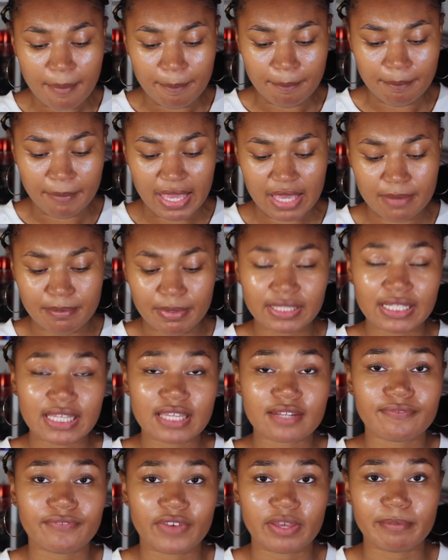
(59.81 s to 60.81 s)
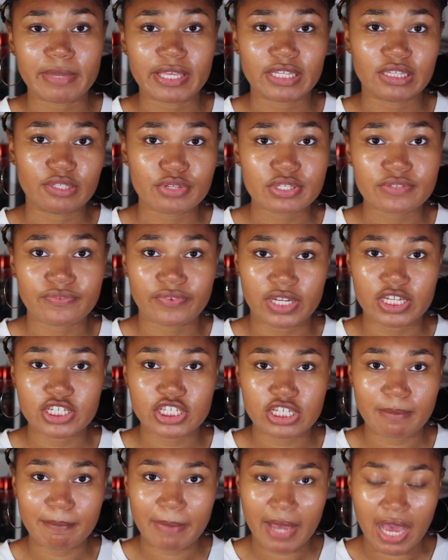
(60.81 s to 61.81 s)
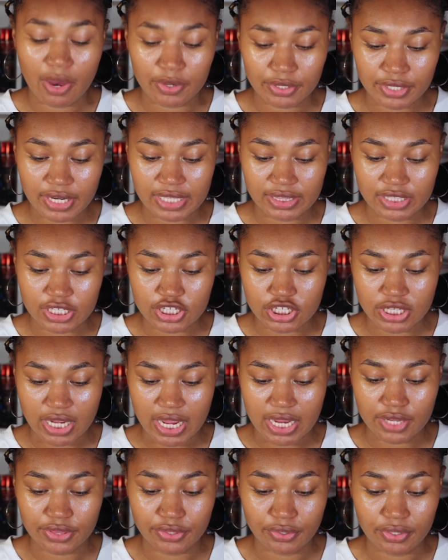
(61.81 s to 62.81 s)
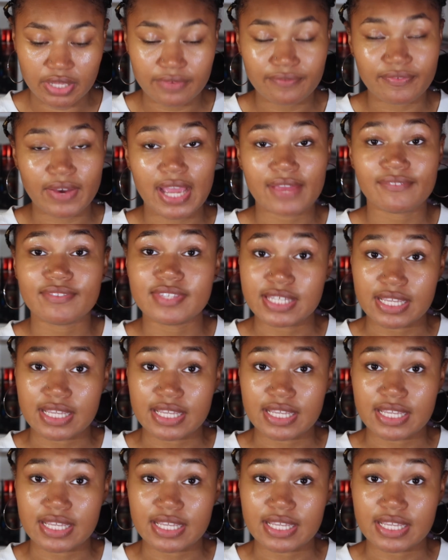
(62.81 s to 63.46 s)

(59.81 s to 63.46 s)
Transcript: Maybelline Fit Me Loose Finishing Powder in the shade 35